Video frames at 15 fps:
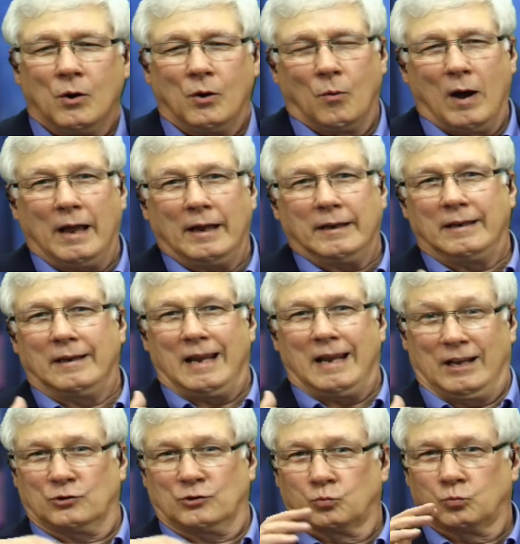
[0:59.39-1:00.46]
Well,
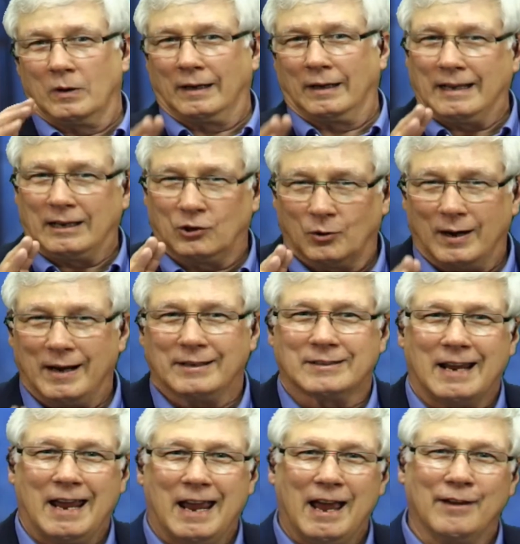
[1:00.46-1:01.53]
it's really great
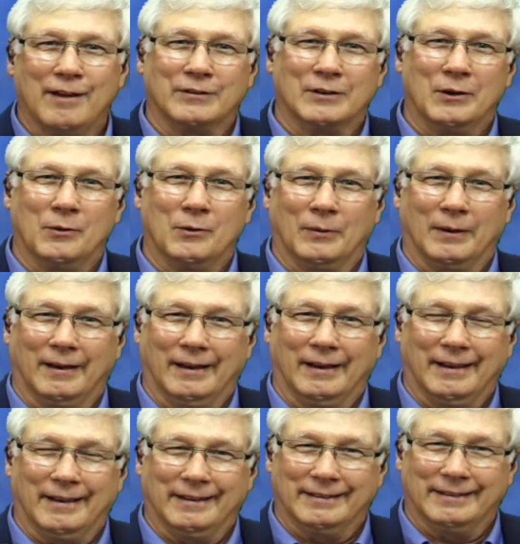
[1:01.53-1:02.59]
to have you
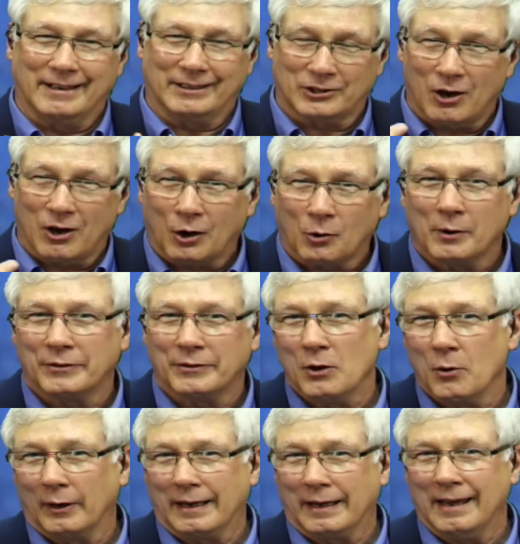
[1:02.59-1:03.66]
and to talk with
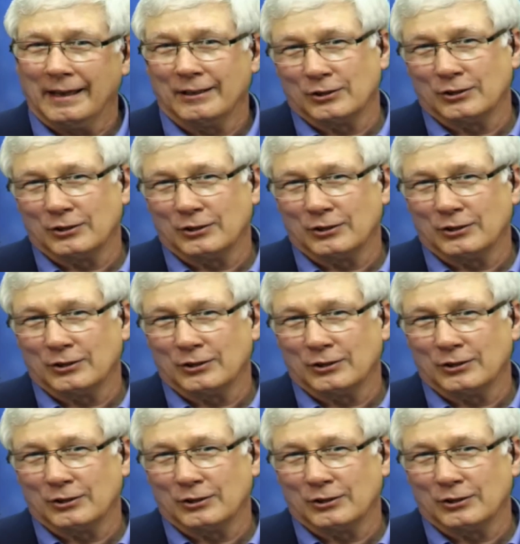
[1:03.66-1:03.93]
you again.